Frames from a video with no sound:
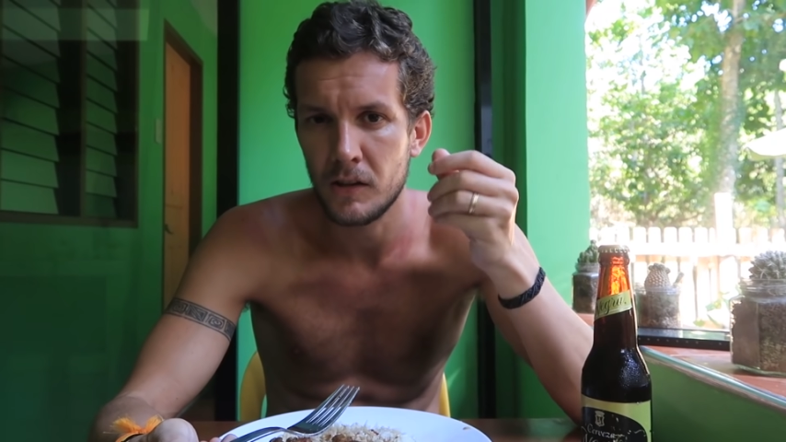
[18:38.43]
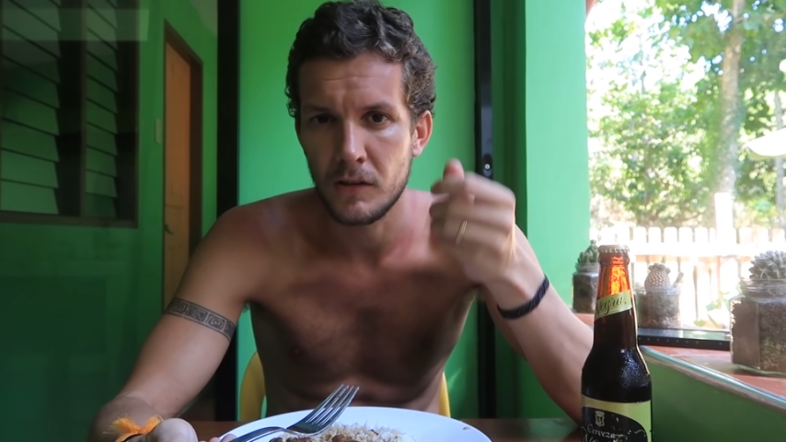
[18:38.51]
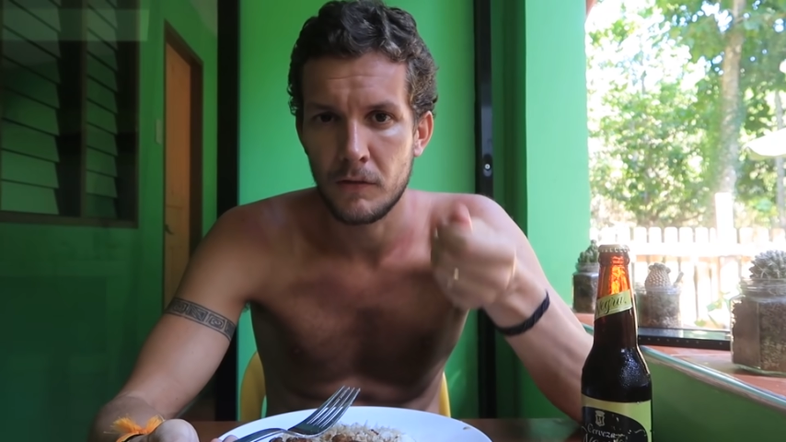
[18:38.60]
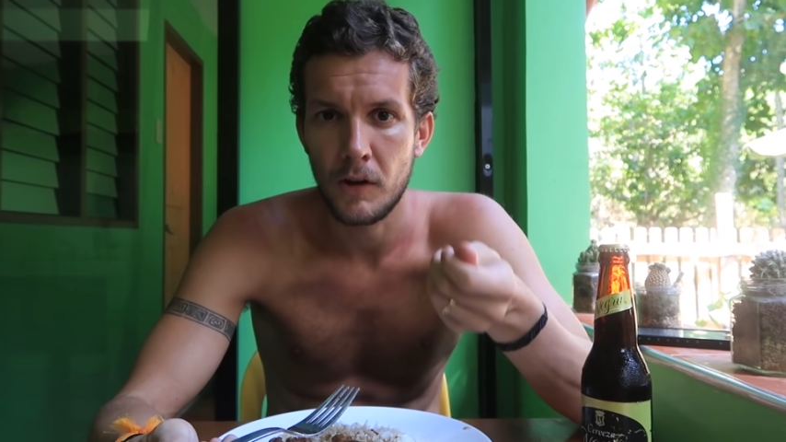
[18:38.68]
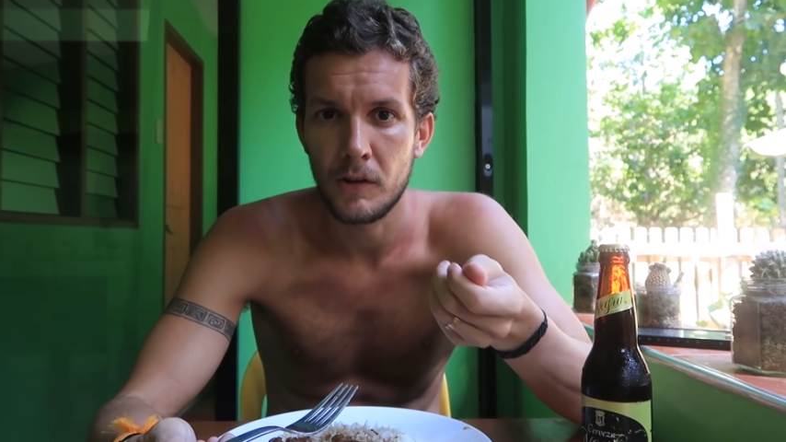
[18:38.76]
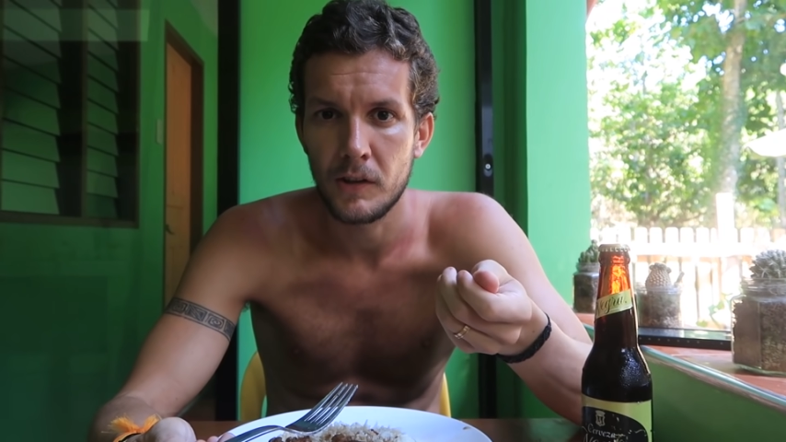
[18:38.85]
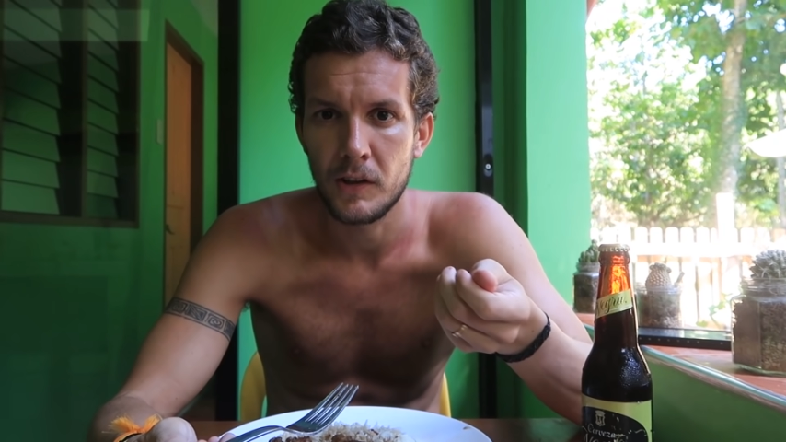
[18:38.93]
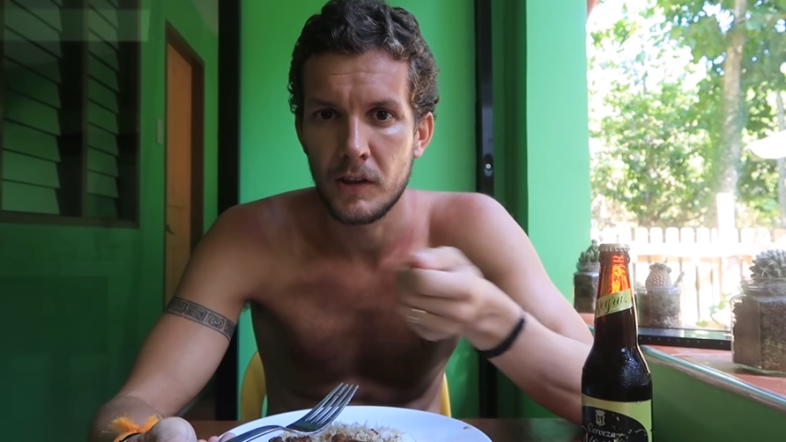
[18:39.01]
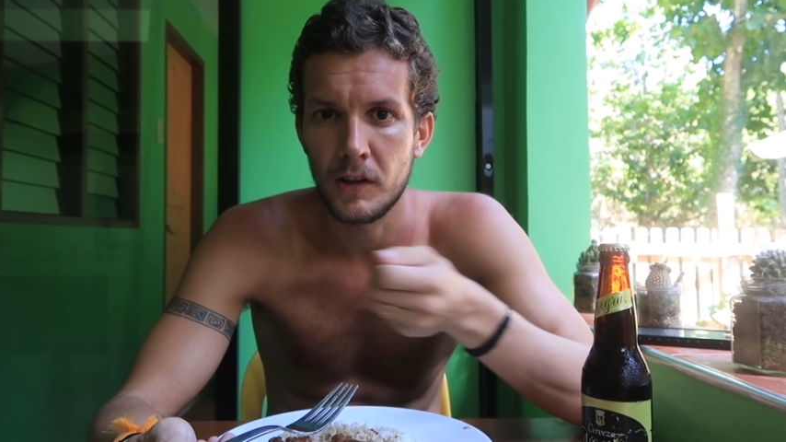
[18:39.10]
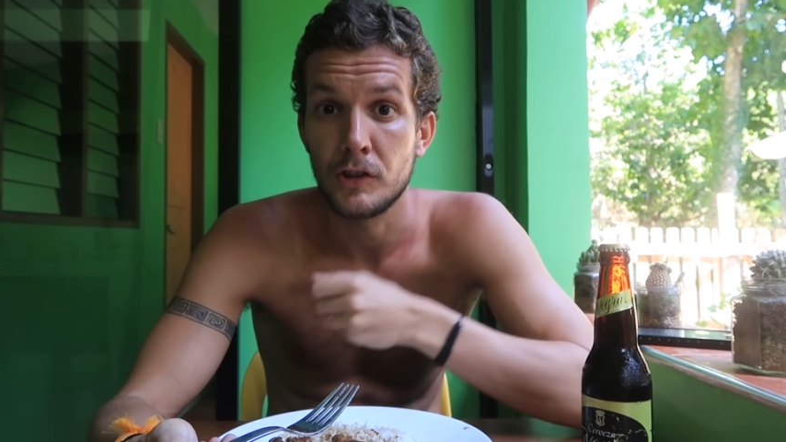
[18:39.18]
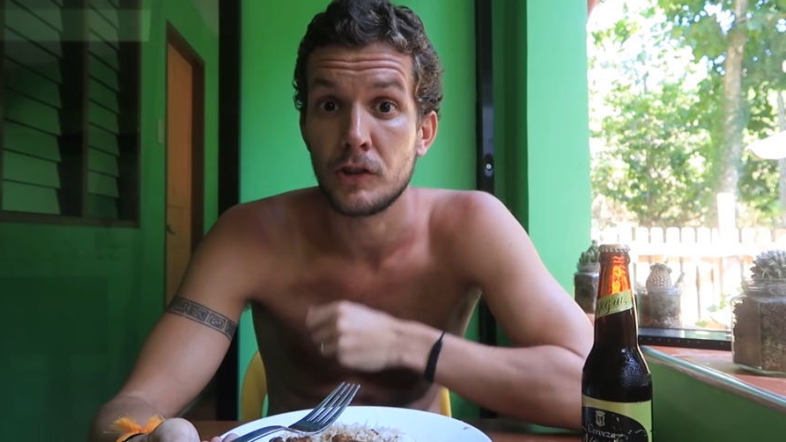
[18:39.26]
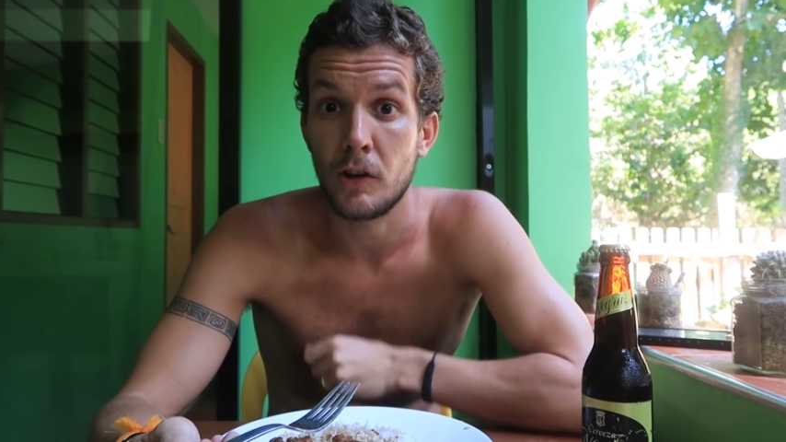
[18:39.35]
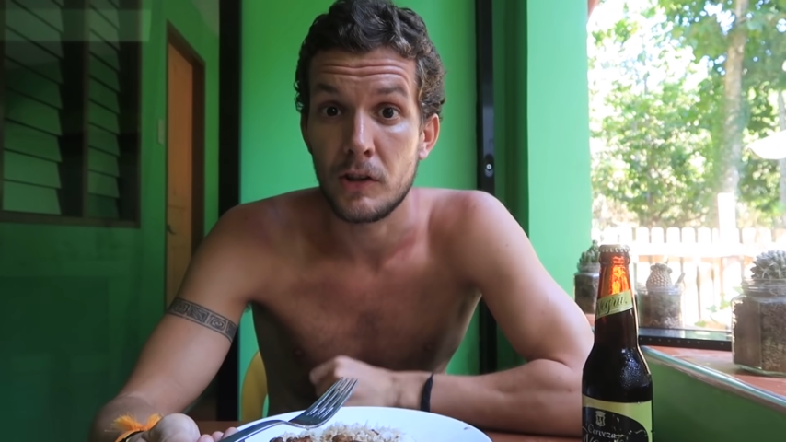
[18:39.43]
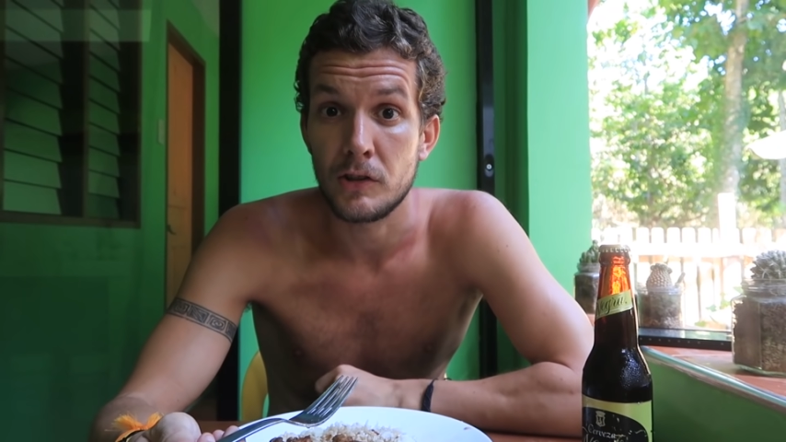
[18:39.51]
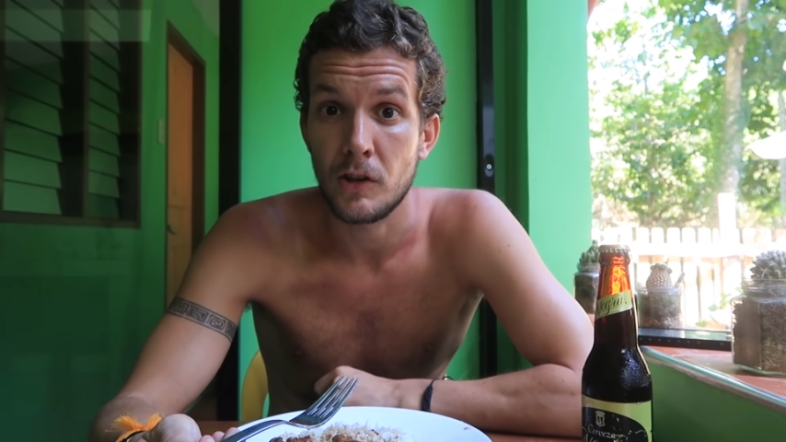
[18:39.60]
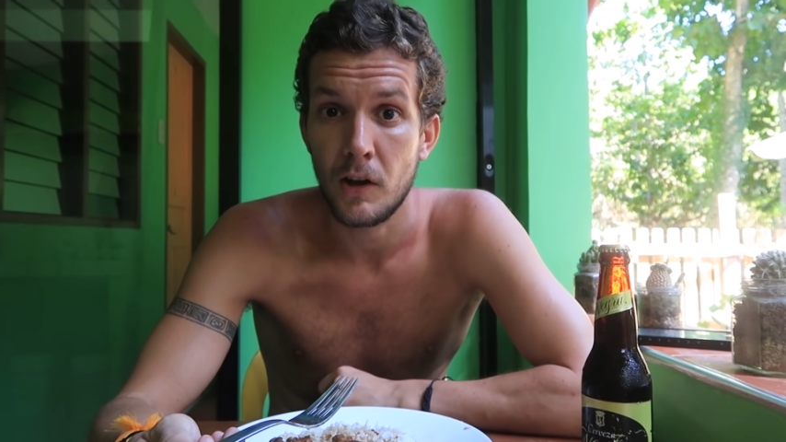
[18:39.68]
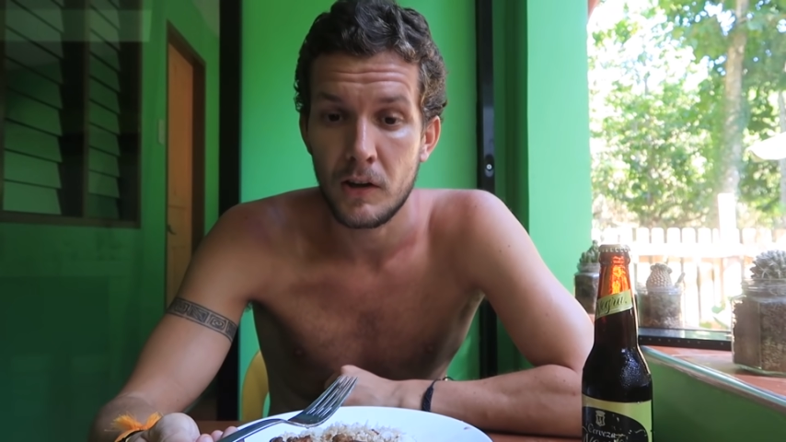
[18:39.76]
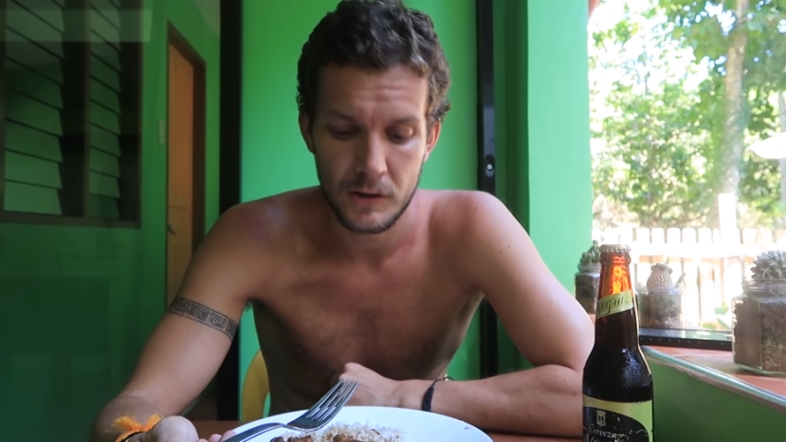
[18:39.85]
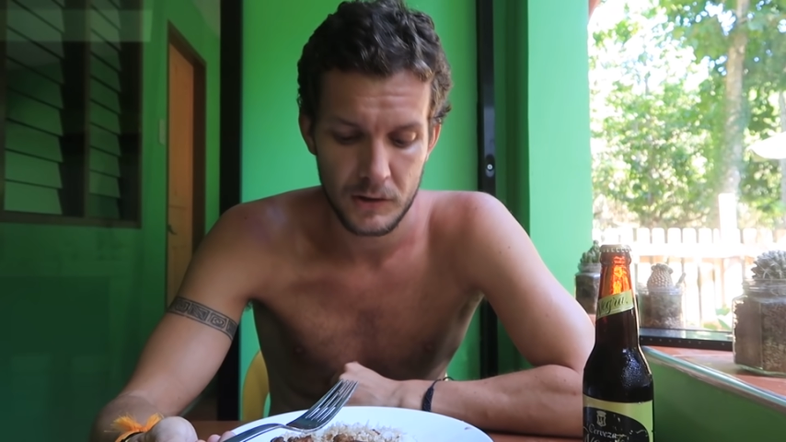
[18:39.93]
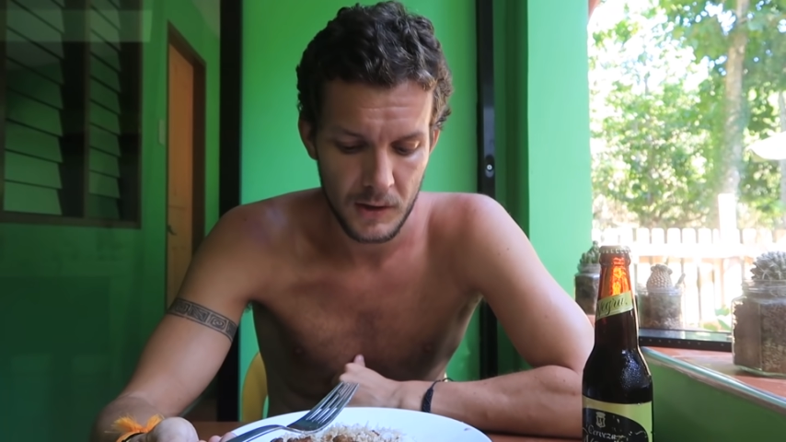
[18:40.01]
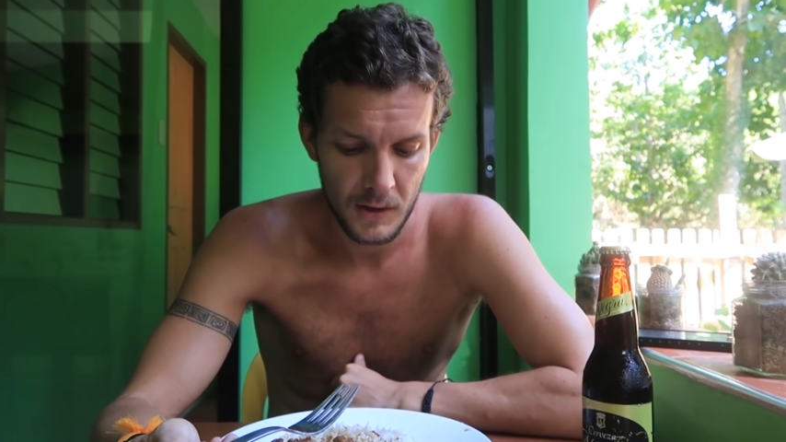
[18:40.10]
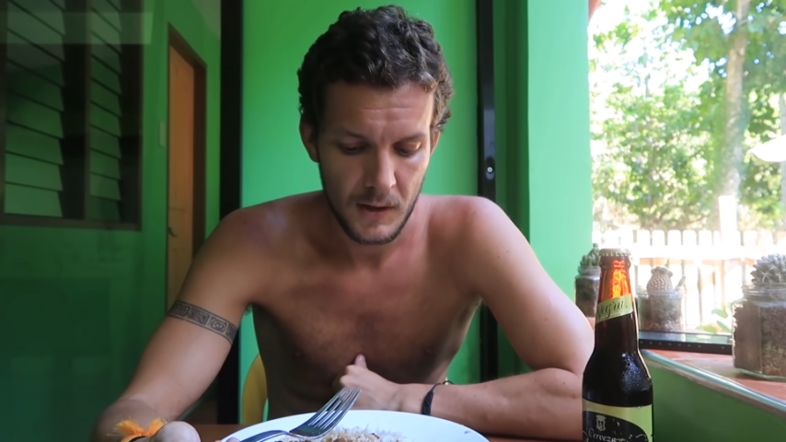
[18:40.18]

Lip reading: because of all the soy sauce.